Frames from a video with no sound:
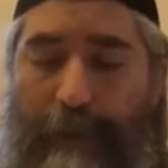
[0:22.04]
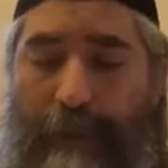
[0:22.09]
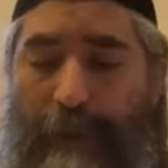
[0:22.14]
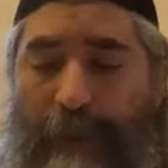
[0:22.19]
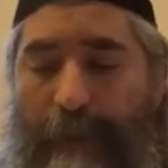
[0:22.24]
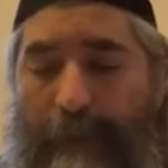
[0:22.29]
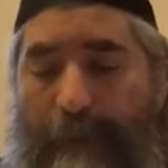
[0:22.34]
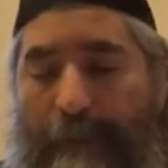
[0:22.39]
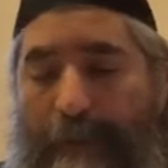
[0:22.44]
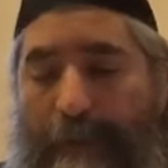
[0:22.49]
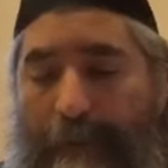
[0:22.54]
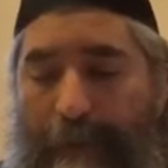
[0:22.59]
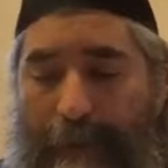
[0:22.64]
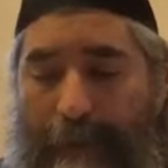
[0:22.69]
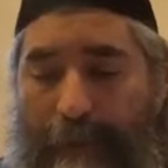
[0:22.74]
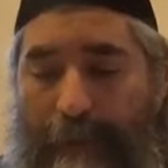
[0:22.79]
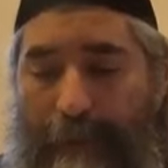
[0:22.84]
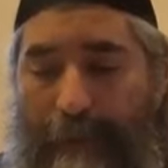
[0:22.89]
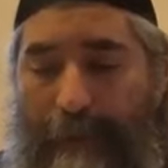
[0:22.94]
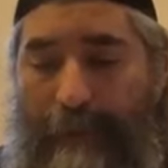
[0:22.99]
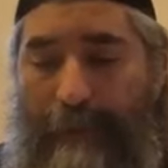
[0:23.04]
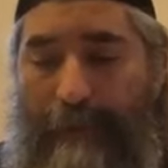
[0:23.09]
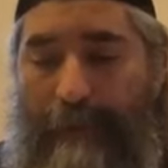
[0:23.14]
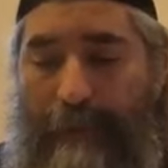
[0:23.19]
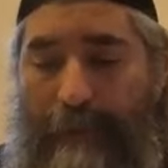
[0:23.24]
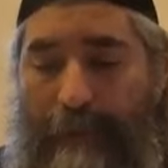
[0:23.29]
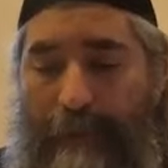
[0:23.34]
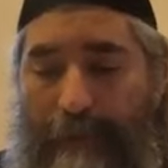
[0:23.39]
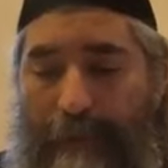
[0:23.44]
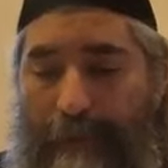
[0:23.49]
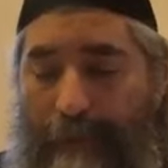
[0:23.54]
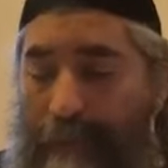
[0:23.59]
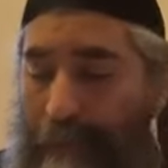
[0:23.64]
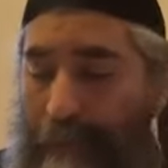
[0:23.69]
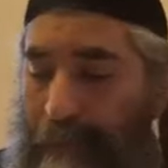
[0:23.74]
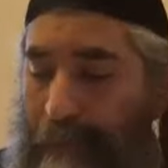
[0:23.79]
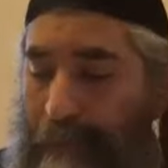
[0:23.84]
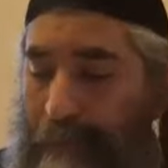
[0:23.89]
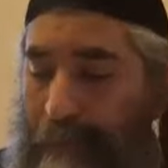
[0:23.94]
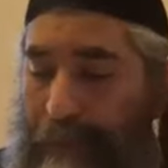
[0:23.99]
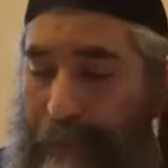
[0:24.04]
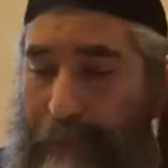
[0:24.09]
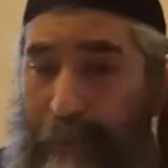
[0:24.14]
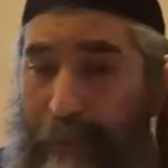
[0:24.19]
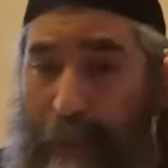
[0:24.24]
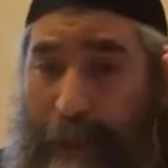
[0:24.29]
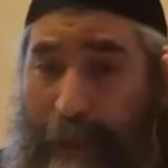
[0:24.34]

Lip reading: And Pasuk